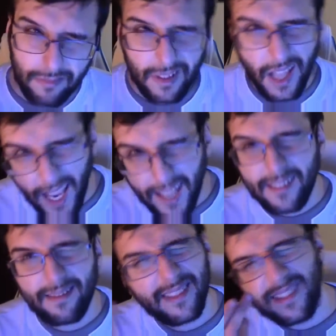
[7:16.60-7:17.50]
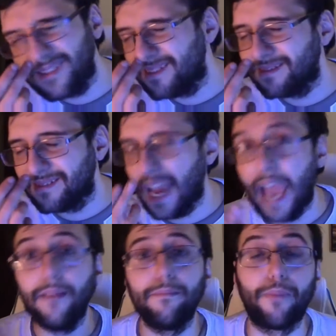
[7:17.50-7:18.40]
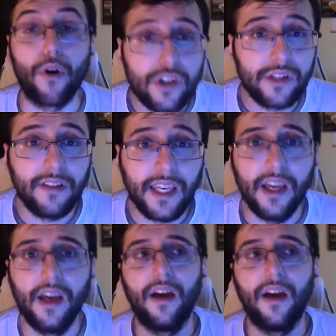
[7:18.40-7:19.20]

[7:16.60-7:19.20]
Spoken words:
I personally